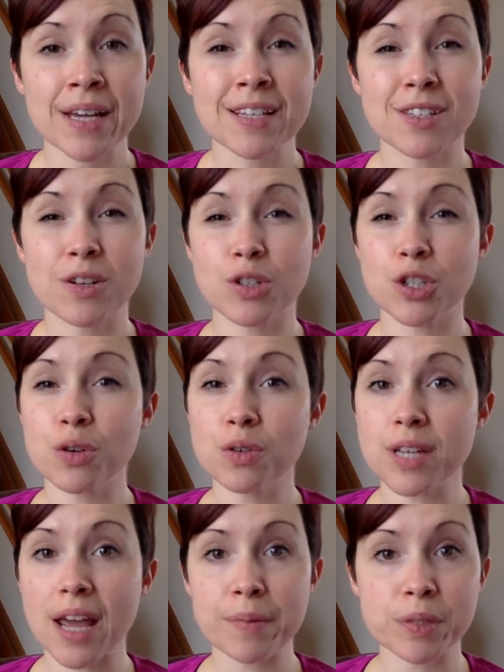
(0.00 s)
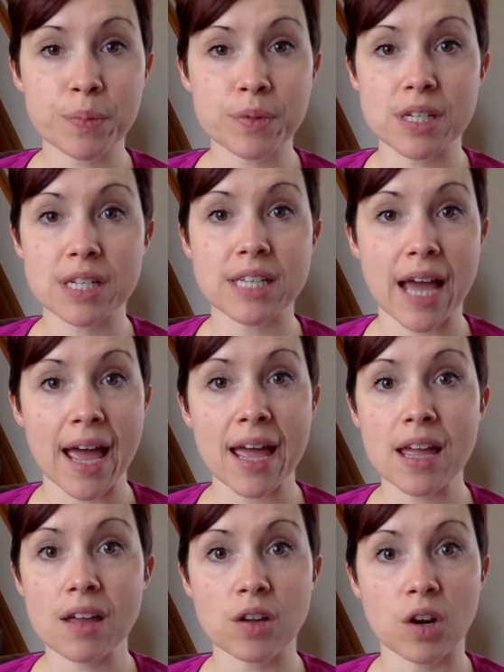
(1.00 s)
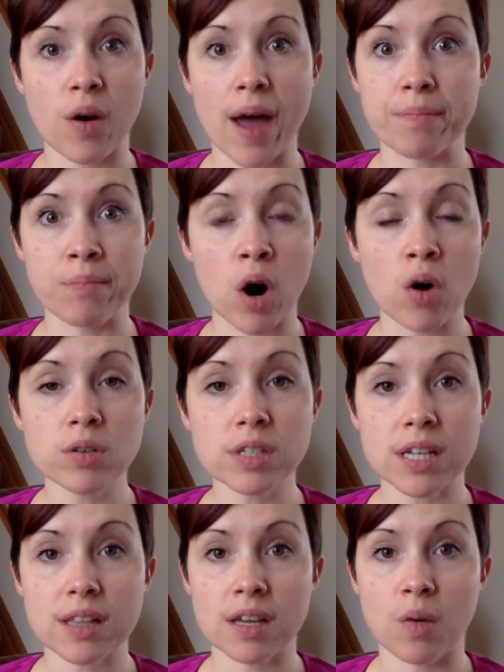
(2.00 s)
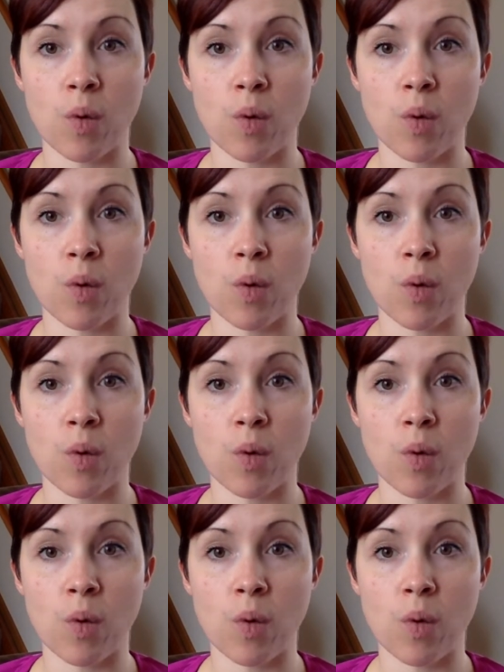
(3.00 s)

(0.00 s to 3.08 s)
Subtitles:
So 2 tablespoons a day, at most. I think